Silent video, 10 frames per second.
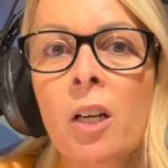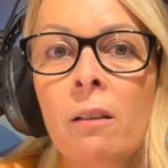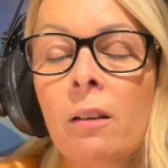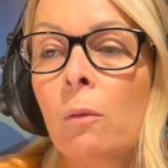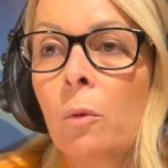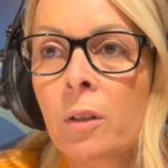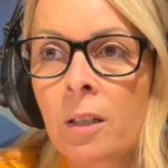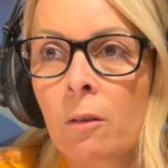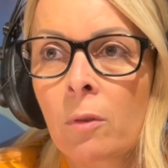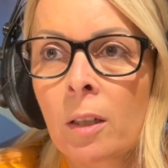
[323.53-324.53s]
And that worked
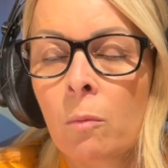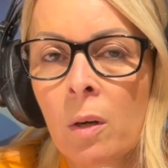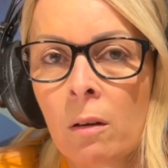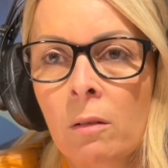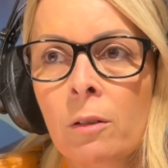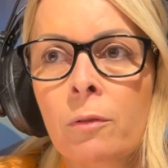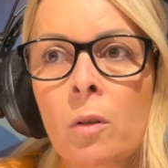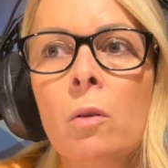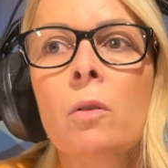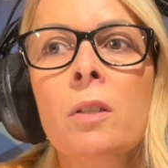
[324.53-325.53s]
out really well, of
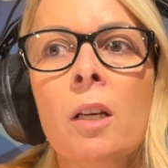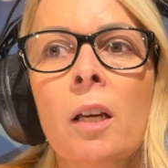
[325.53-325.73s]
course,